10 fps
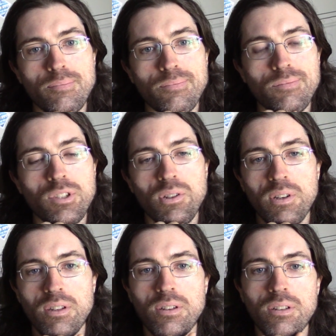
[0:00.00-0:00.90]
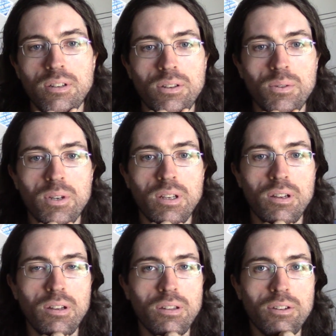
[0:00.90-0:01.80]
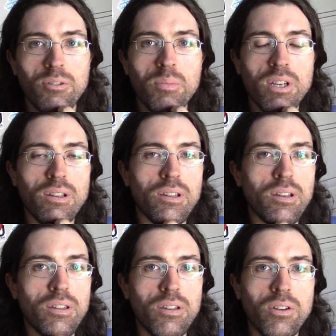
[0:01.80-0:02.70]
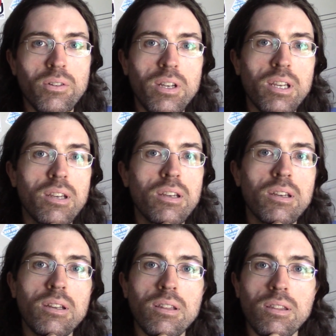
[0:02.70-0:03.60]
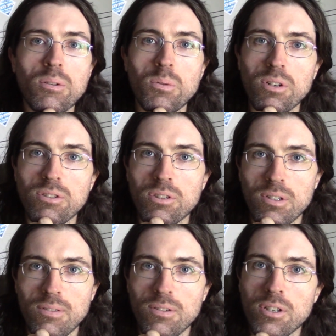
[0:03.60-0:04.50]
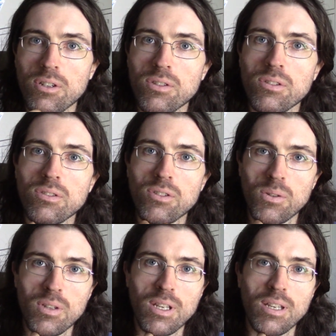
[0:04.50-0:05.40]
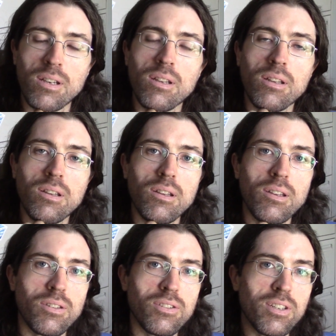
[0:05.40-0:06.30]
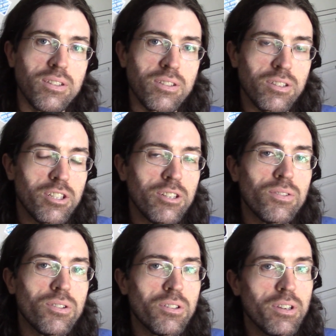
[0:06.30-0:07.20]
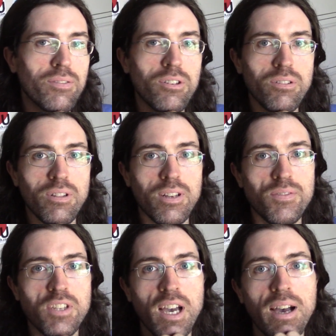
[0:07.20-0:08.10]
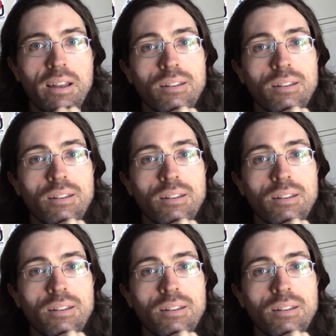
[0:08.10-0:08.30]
So I looked into it a little bit. In the Greek, the words are reversed so that it says a cheerful giver loves God,